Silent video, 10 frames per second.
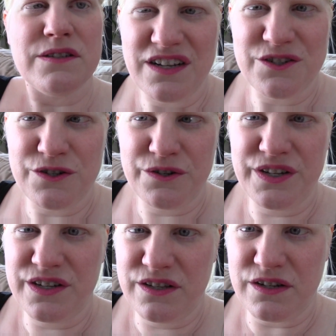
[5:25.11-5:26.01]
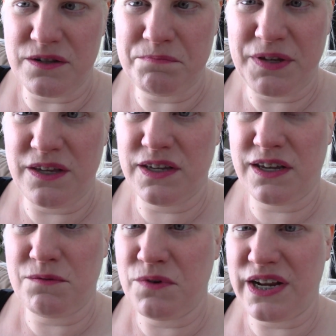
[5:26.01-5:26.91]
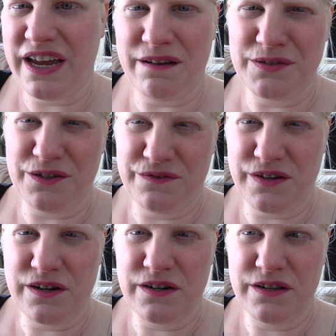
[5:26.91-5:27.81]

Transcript: I'll show you a little peek at what I have so far.